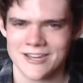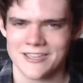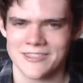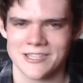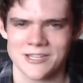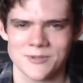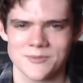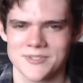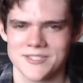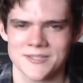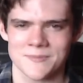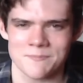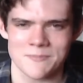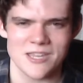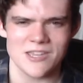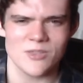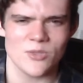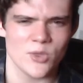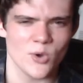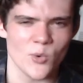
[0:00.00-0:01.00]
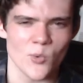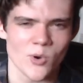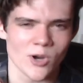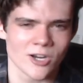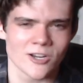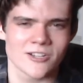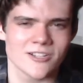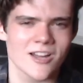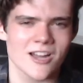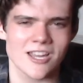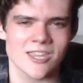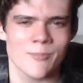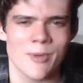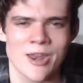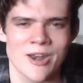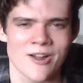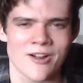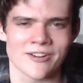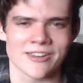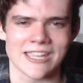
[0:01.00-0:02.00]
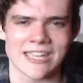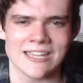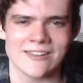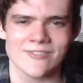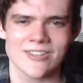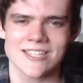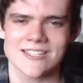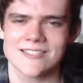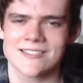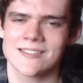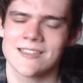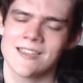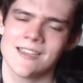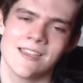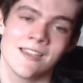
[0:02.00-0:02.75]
and then you submit the Word document on Canvas.